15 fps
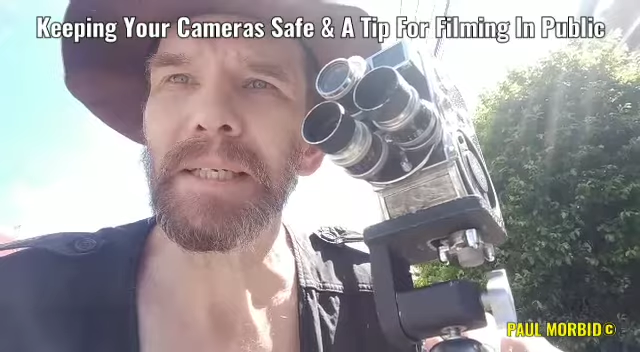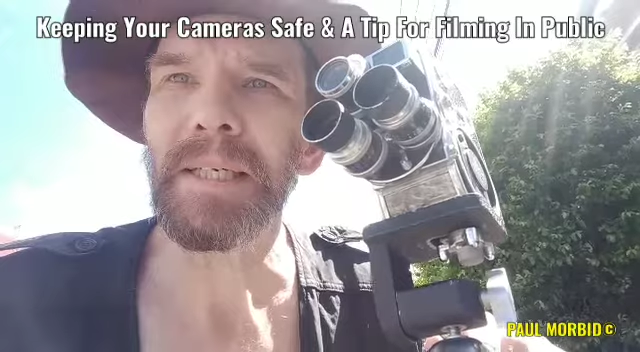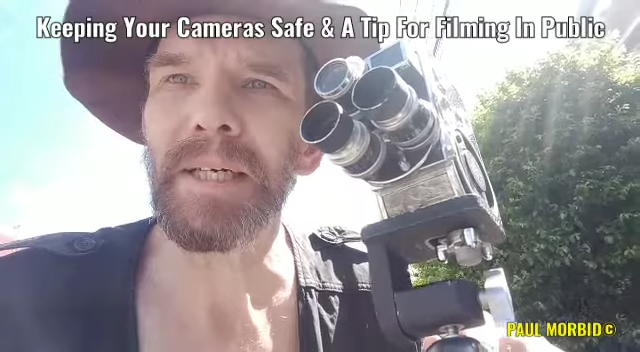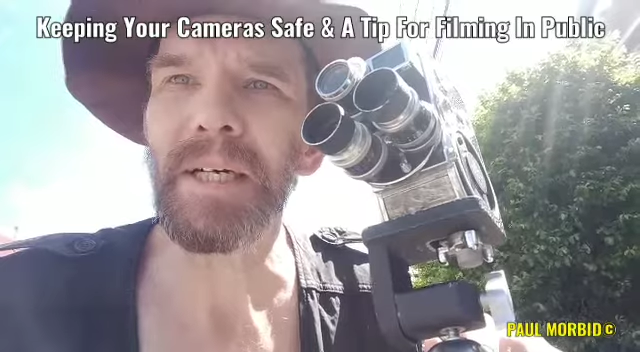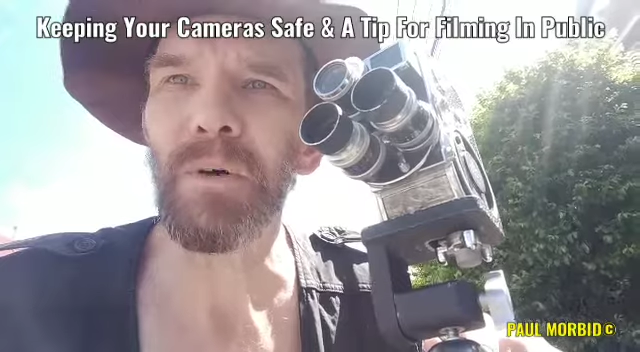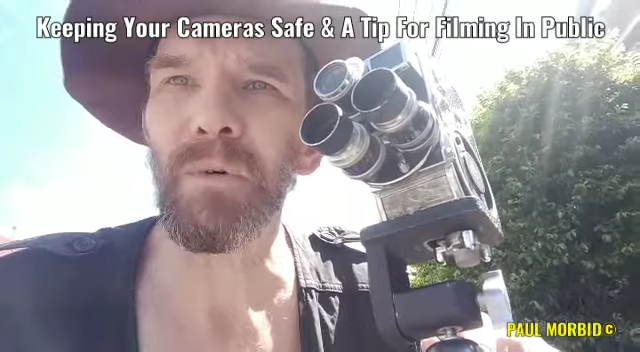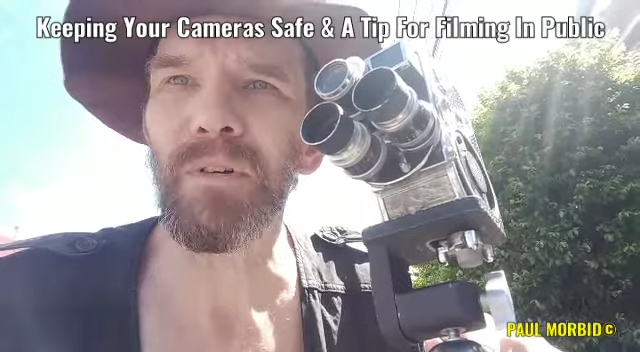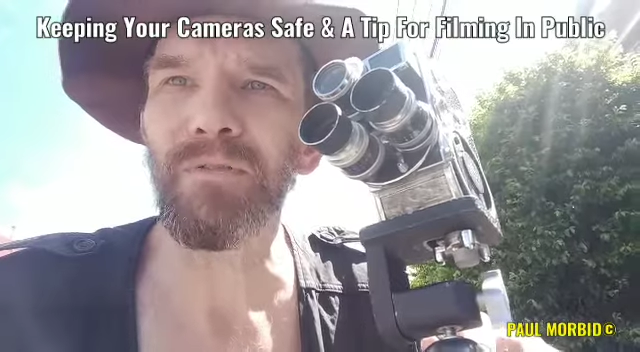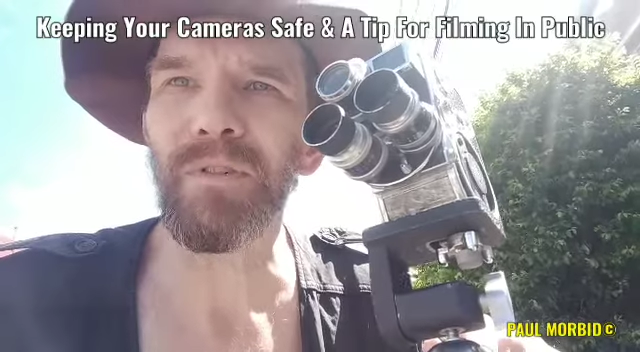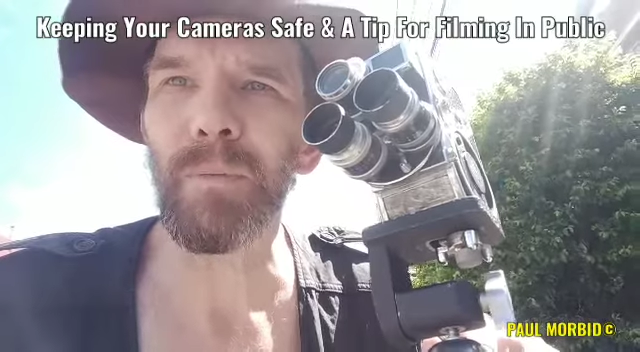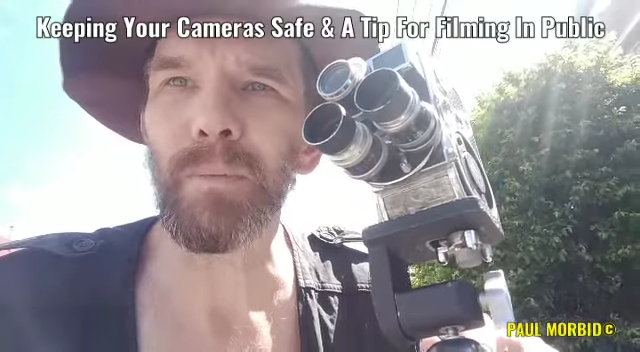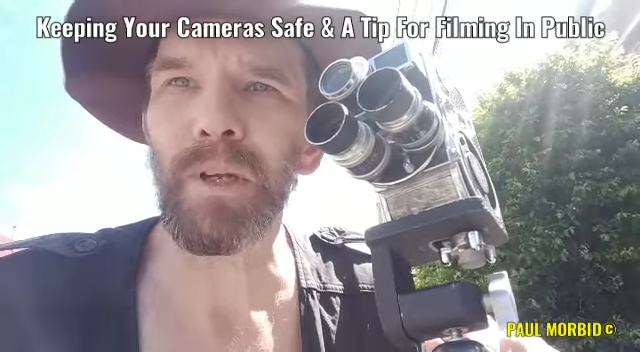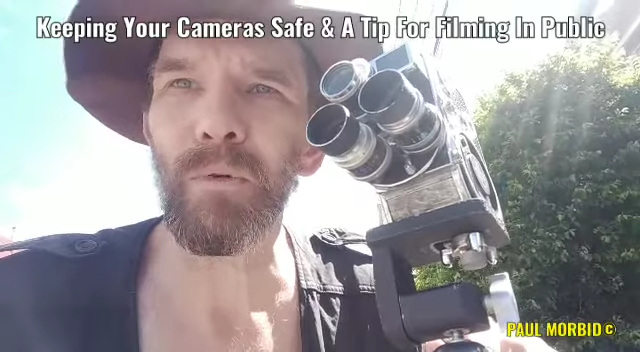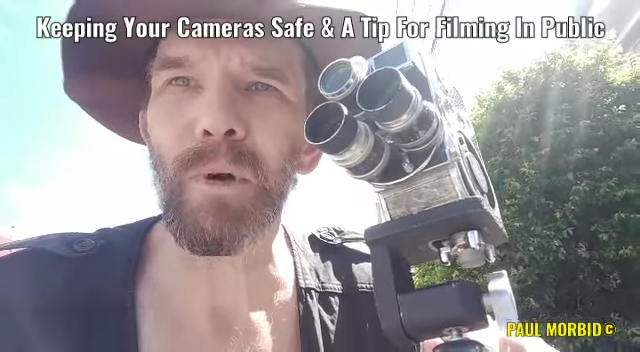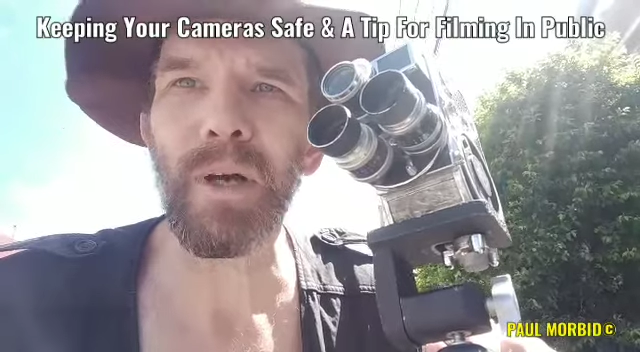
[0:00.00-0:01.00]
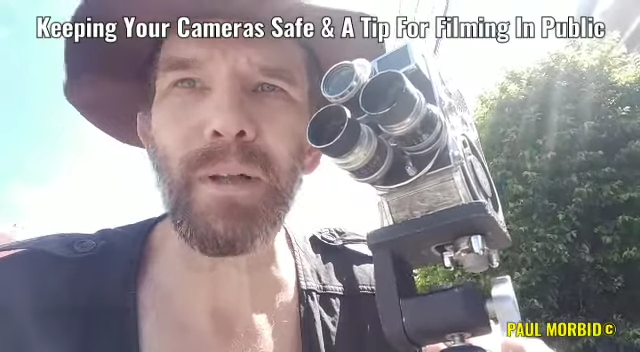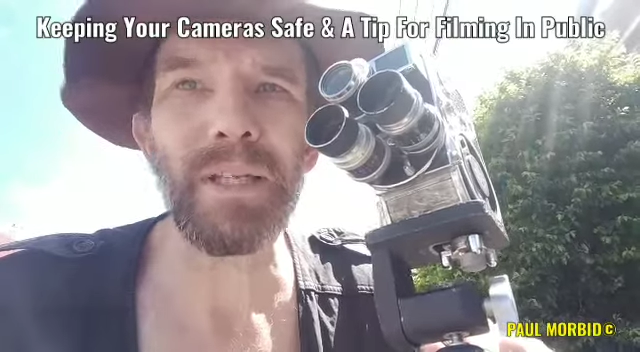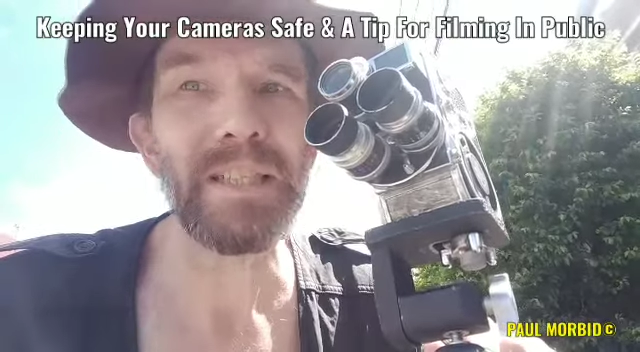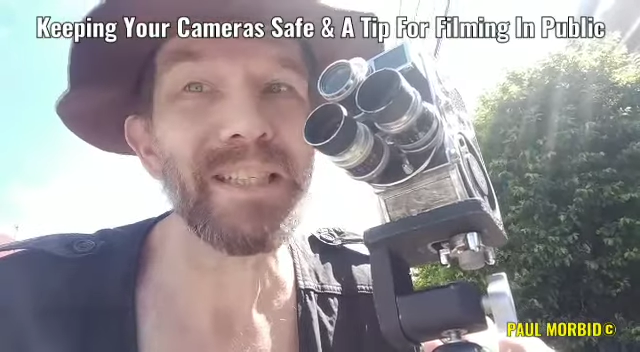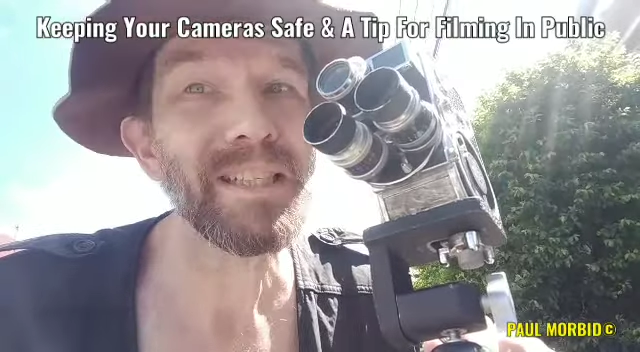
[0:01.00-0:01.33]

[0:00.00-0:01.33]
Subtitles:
when filming around in